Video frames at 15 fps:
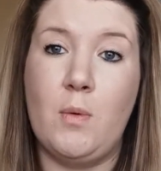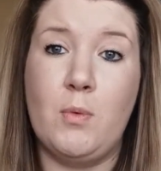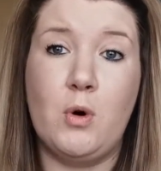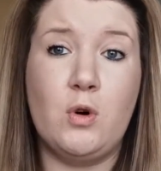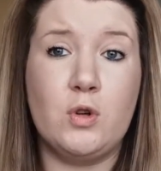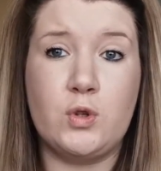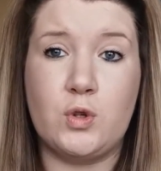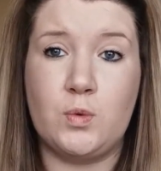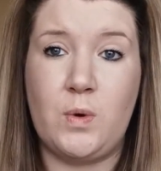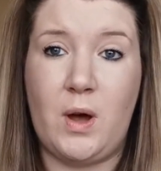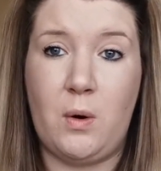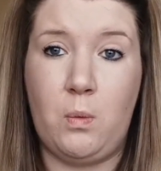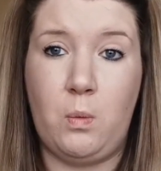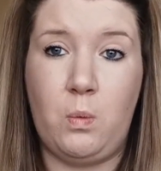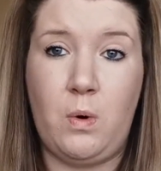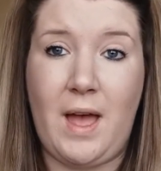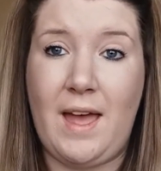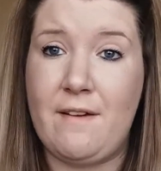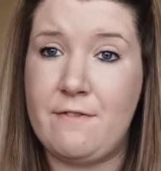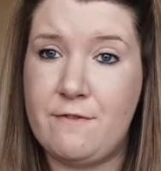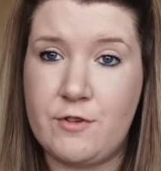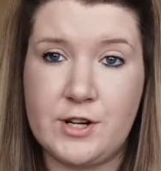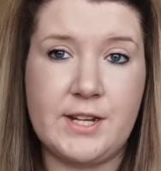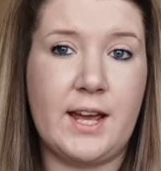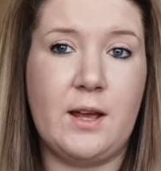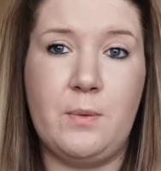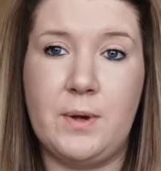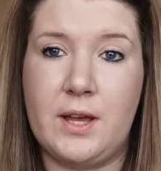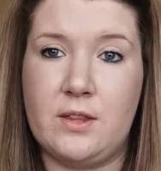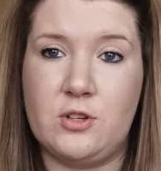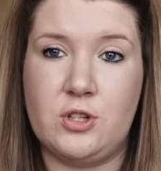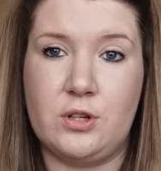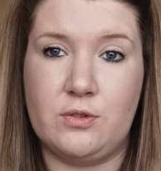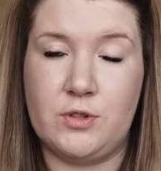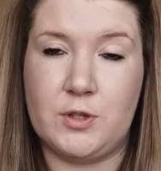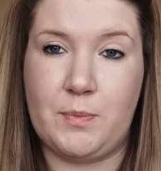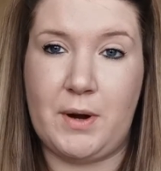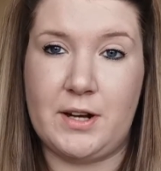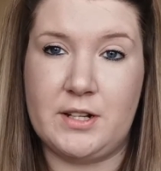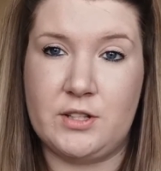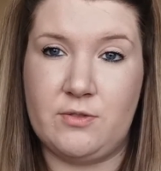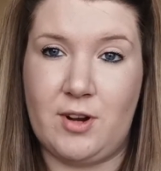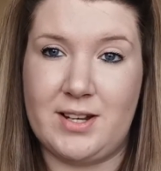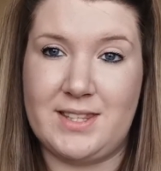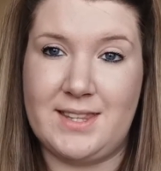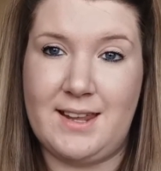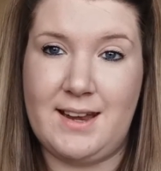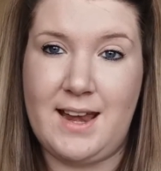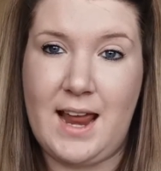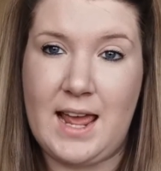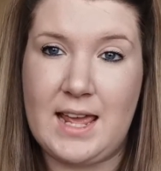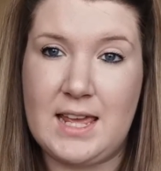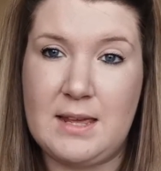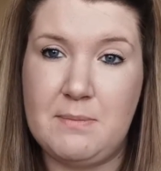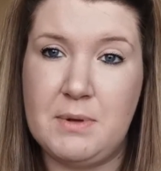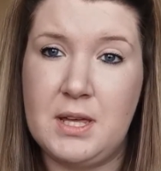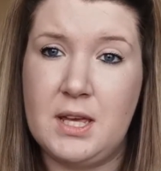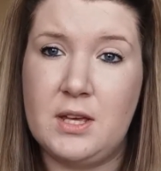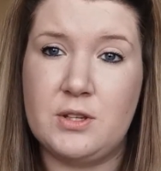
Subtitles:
Also as well, every day we get the children to practice writing their name.